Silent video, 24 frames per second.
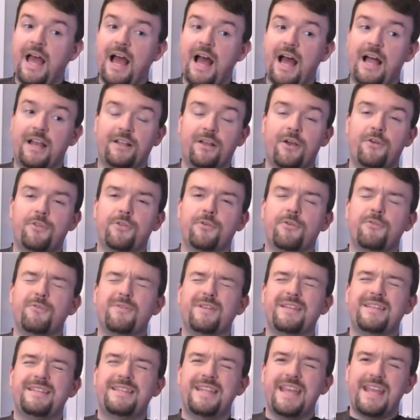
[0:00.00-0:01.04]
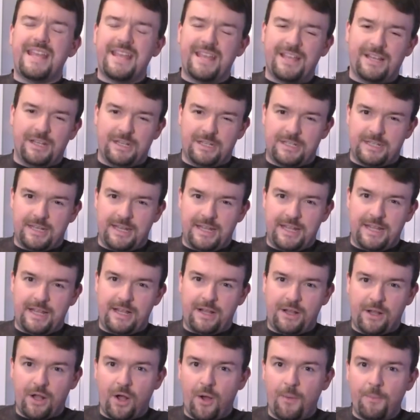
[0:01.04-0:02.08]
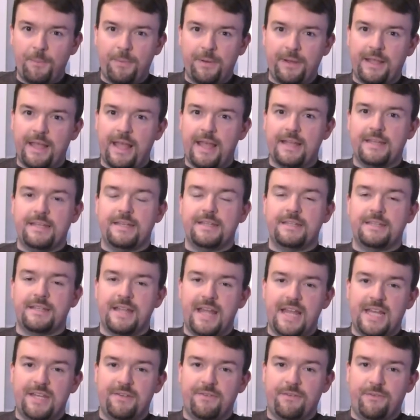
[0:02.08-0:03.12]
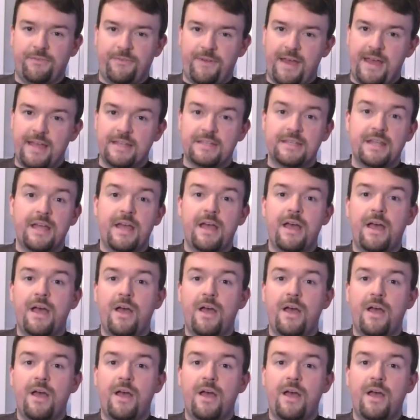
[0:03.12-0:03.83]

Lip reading: and go through a ridiculously complicated state of affairs,